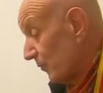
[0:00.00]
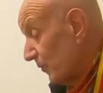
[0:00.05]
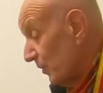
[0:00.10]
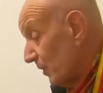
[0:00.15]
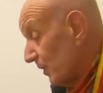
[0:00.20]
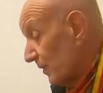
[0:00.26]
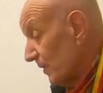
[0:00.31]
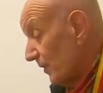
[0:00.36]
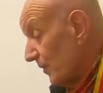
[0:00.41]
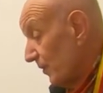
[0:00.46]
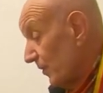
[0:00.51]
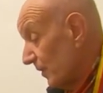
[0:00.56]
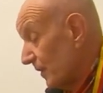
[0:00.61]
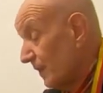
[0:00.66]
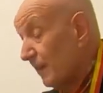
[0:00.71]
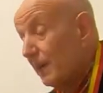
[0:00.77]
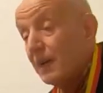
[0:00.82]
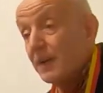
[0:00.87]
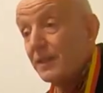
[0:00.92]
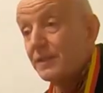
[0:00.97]
worker and
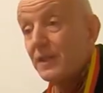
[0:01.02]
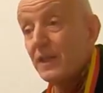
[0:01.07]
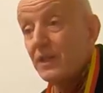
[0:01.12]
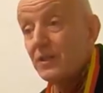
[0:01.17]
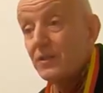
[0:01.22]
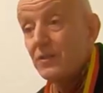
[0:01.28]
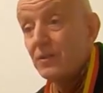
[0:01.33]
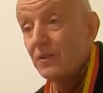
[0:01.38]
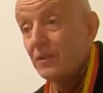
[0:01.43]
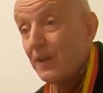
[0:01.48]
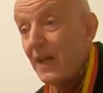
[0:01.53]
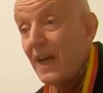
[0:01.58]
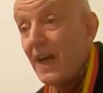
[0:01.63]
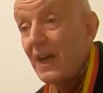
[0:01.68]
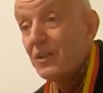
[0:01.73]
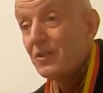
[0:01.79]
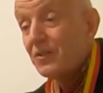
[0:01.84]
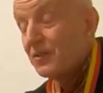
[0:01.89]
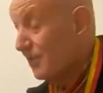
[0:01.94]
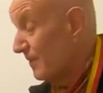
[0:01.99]
organisational
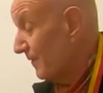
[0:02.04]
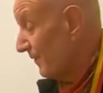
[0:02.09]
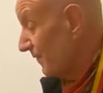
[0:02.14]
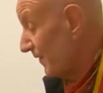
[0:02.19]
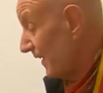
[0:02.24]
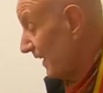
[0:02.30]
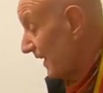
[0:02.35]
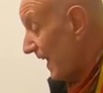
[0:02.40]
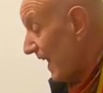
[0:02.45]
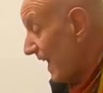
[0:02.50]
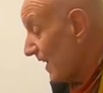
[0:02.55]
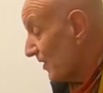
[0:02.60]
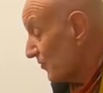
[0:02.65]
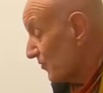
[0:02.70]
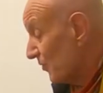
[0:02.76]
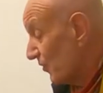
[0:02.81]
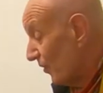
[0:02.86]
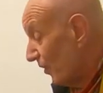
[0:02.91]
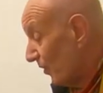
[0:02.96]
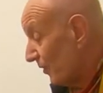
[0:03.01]
ex figure
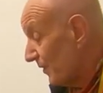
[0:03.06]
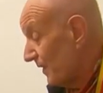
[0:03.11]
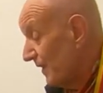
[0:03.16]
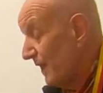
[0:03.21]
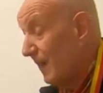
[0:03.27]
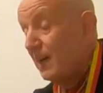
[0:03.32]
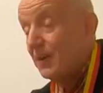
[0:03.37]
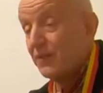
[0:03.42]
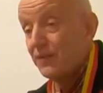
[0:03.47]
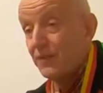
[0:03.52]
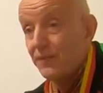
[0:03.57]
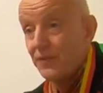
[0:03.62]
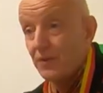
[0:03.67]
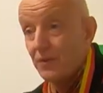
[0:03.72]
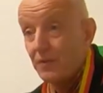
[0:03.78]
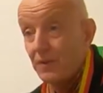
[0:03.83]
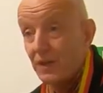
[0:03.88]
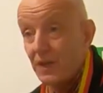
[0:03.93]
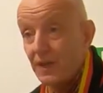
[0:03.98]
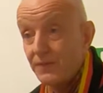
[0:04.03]
extraordinaire of the
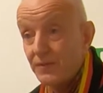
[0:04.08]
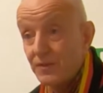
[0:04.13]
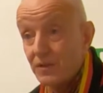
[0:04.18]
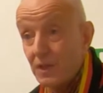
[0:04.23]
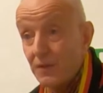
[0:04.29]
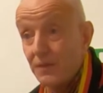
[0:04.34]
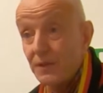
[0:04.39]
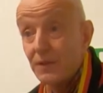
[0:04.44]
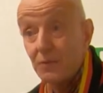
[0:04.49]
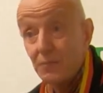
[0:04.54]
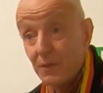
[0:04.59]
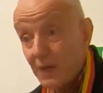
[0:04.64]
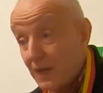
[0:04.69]
Folklife Survey that we